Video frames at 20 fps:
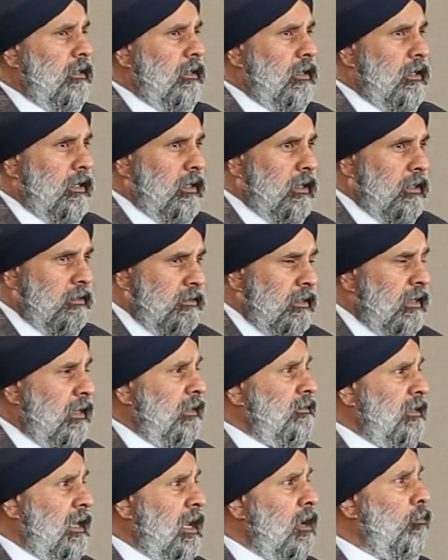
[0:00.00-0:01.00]
an
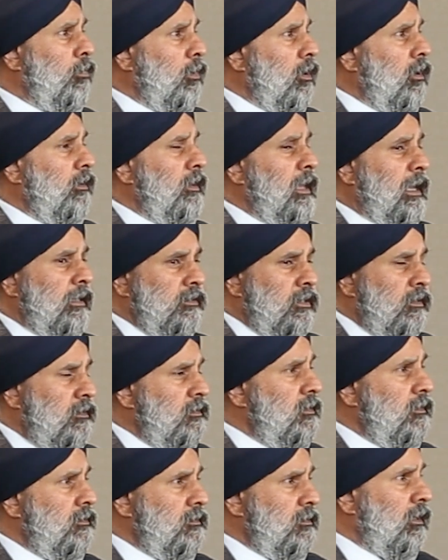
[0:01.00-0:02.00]
example that's
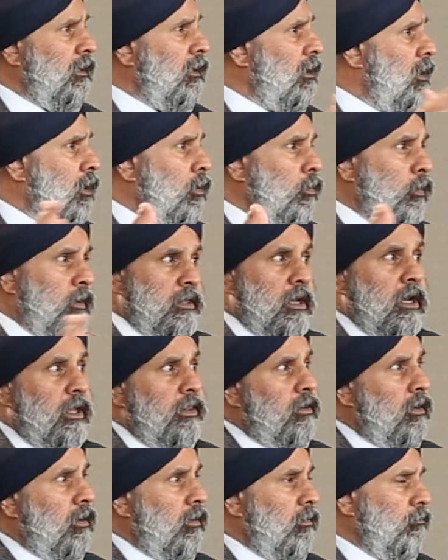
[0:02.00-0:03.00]
consistent with
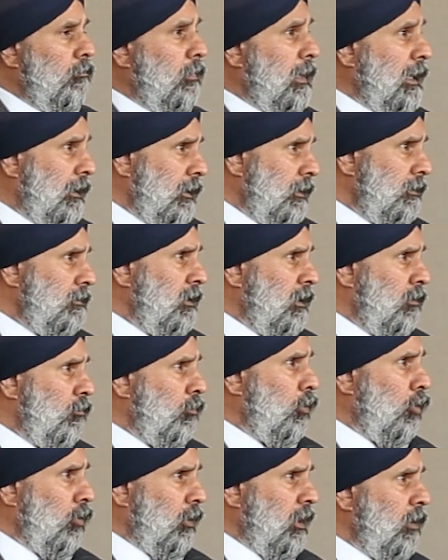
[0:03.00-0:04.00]
other pilot seed
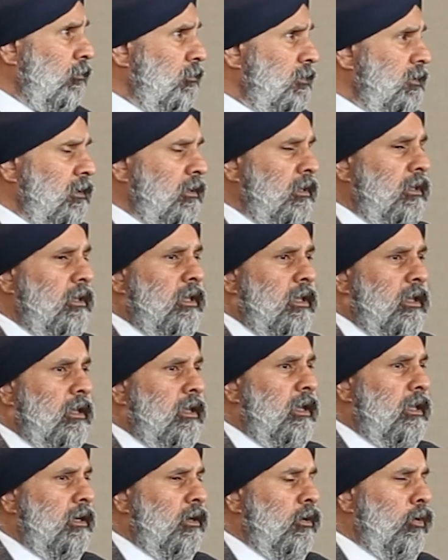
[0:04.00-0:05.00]
programs
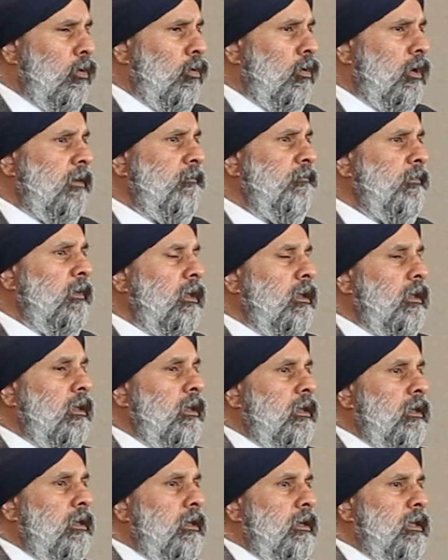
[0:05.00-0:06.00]
at Loyola.
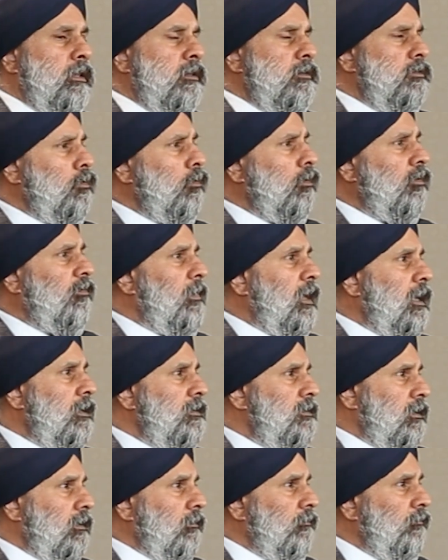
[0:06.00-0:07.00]
In the School of
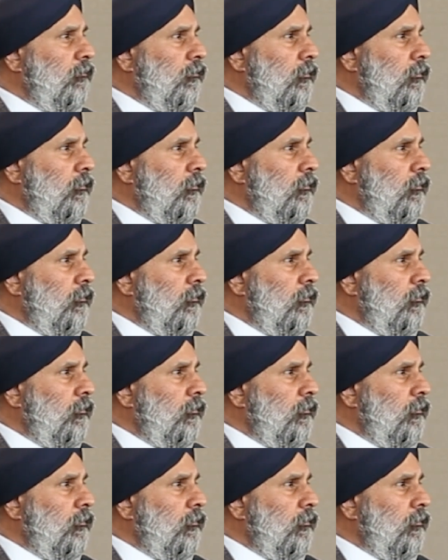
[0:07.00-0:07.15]
Medicine,